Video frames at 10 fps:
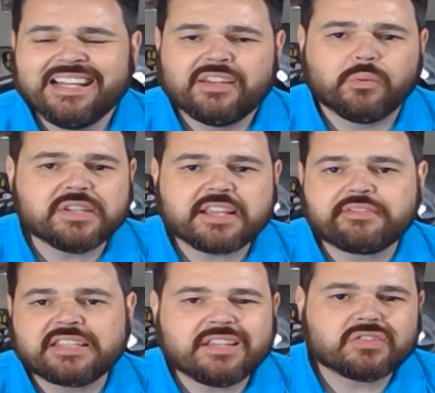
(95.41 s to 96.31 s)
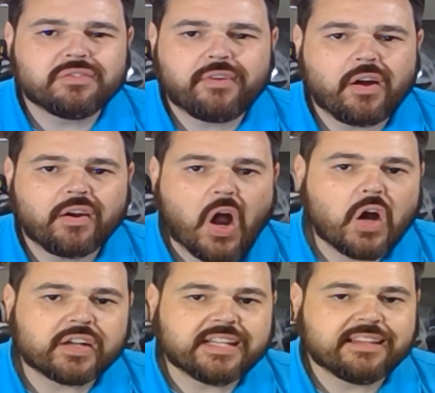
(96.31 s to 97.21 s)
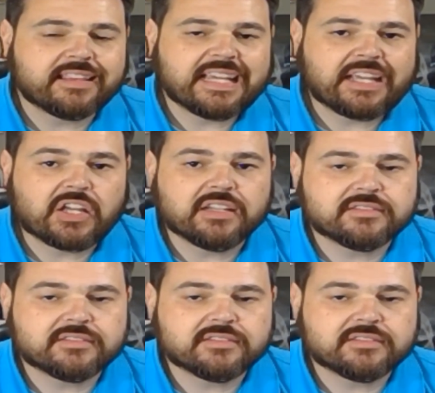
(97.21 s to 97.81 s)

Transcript: the ones I've seen so far aren't anything